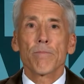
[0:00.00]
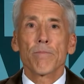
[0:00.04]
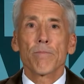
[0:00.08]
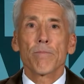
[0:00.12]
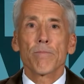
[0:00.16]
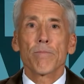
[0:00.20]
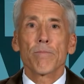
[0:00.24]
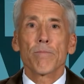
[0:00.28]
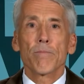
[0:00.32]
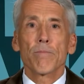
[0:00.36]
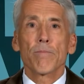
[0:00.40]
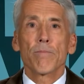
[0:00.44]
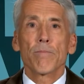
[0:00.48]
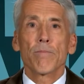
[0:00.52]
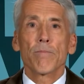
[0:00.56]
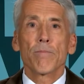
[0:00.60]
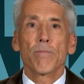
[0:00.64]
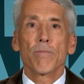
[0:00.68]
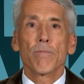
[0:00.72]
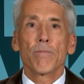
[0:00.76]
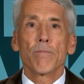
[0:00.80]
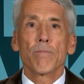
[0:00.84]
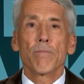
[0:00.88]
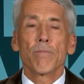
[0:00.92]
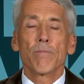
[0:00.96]

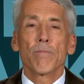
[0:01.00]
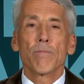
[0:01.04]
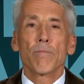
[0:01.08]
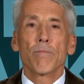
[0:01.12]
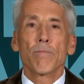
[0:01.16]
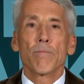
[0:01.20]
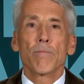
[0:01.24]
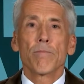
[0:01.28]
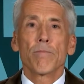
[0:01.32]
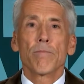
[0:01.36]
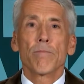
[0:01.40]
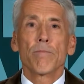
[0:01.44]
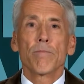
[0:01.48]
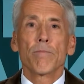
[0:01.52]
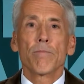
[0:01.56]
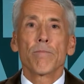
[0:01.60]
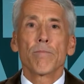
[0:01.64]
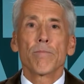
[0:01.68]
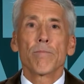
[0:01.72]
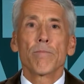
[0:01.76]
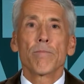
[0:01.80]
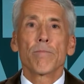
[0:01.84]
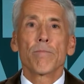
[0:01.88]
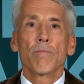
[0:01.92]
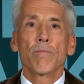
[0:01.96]

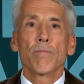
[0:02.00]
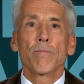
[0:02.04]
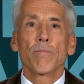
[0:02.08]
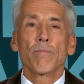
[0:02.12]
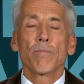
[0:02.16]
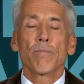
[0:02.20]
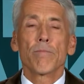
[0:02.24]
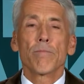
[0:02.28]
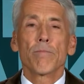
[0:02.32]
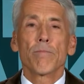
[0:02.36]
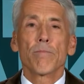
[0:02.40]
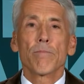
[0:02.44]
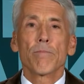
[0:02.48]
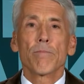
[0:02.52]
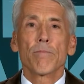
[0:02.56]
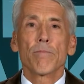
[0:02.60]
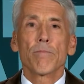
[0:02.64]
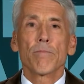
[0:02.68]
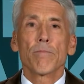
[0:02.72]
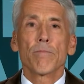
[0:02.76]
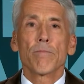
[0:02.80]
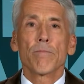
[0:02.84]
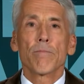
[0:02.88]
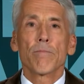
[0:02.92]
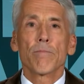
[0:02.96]

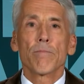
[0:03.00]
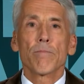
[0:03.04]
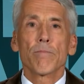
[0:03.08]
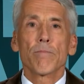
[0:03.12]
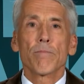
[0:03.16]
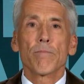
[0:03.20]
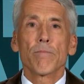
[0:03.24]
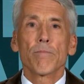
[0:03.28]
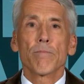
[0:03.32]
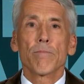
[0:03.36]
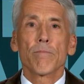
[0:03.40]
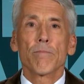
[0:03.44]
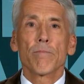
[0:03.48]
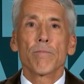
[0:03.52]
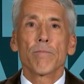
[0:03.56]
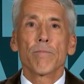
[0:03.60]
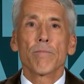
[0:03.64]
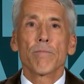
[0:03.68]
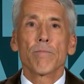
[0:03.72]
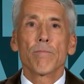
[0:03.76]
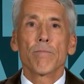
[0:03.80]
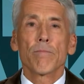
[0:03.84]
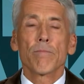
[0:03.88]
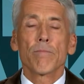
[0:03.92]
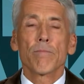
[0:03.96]

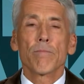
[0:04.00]
(not speaking)